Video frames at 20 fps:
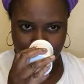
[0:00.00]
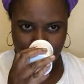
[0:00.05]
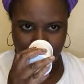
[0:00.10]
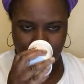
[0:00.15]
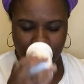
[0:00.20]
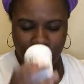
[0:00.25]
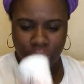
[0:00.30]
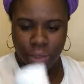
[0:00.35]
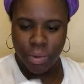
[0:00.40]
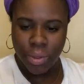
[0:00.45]

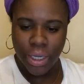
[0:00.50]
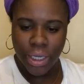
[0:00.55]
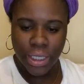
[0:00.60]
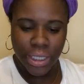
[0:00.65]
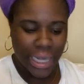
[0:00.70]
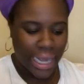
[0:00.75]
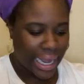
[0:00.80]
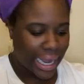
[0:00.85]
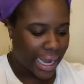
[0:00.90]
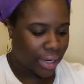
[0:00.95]
This one is,
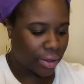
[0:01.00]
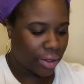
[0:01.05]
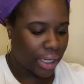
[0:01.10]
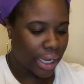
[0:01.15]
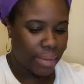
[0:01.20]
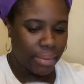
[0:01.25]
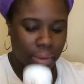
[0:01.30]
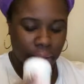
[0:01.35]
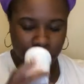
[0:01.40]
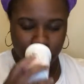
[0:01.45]
I ain't got no
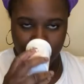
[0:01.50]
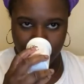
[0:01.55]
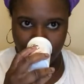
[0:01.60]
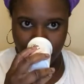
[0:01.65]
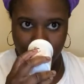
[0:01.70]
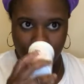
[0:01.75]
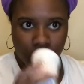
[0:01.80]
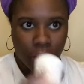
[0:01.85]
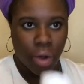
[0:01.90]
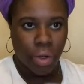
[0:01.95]
label.
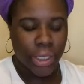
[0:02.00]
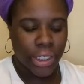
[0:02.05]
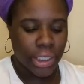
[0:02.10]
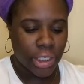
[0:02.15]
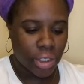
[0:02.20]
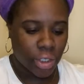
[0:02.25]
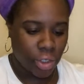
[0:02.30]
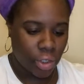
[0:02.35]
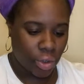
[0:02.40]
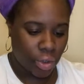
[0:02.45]
Oh,
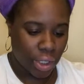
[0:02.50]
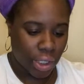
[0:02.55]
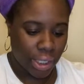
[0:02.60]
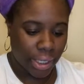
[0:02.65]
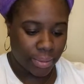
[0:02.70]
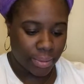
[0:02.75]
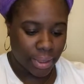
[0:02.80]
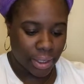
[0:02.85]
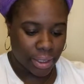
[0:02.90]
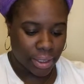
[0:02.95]
this is
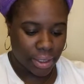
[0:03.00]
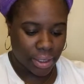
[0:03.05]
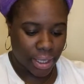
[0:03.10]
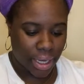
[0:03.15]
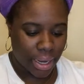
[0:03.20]
eucalyptus.